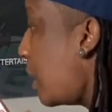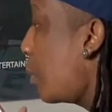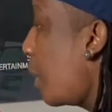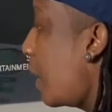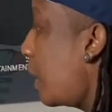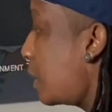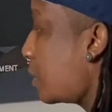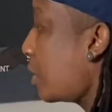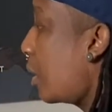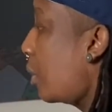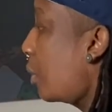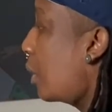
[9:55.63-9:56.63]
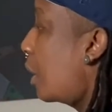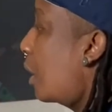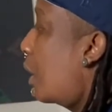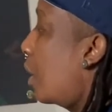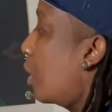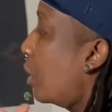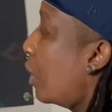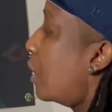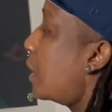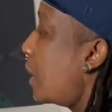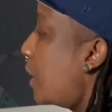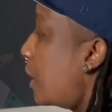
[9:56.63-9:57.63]
many ways. So
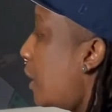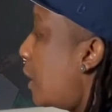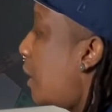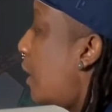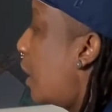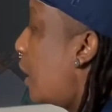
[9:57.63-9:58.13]
learning